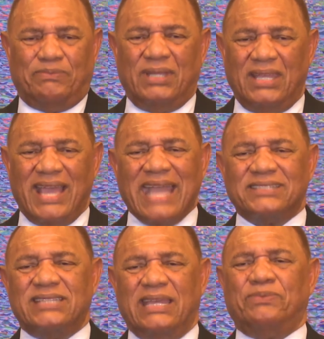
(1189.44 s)

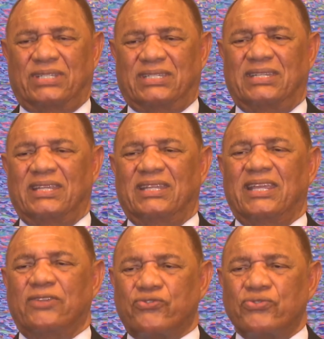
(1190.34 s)
accepted. he
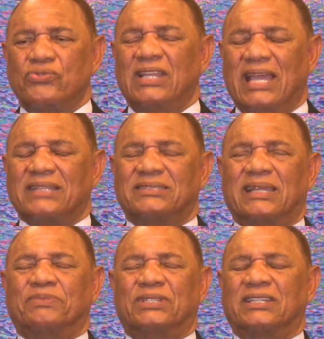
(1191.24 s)
truly
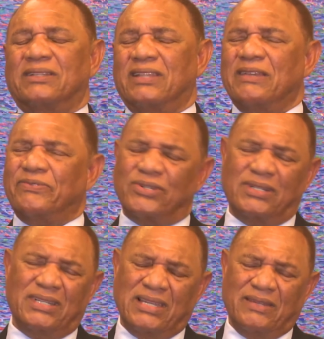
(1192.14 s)
accepted. And therefore,
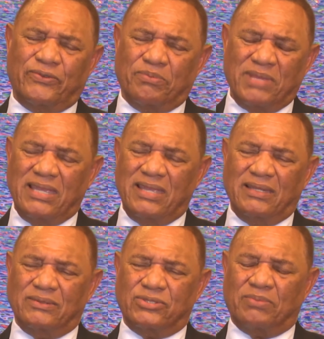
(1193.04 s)
for me,
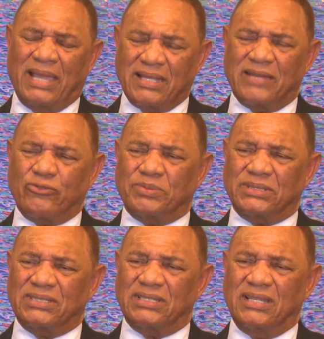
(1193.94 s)
to my
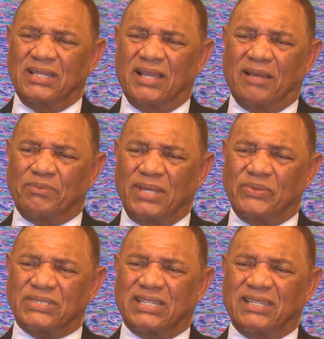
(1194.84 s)
government, he
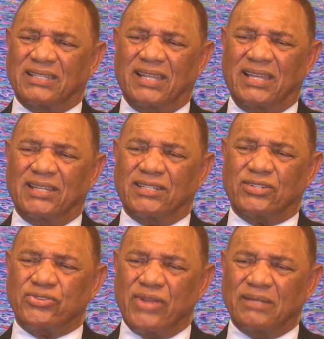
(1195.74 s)
was an
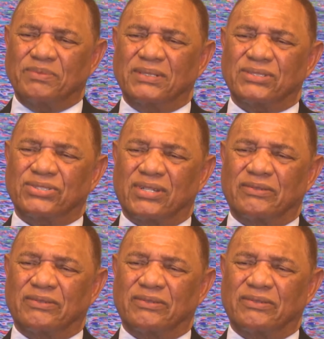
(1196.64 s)
incredible sort of